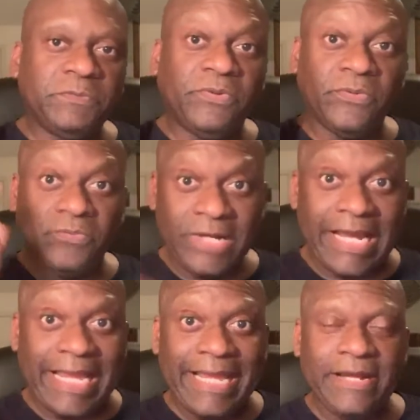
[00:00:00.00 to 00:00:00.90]

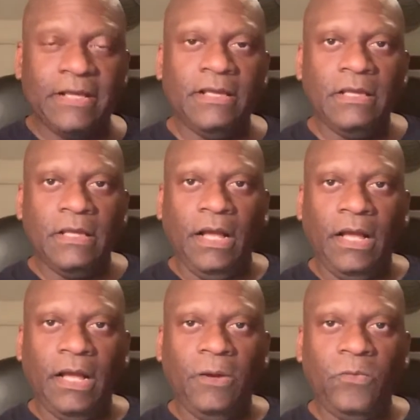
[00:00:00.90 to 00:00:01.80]
parade
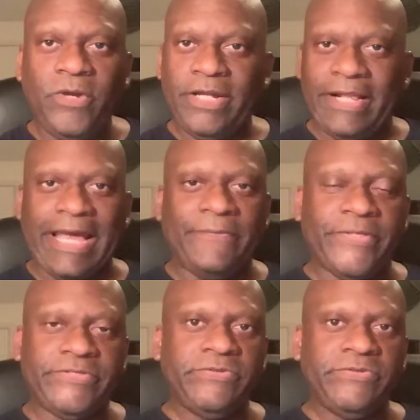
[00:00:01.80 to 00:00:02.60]
uh, when it happens.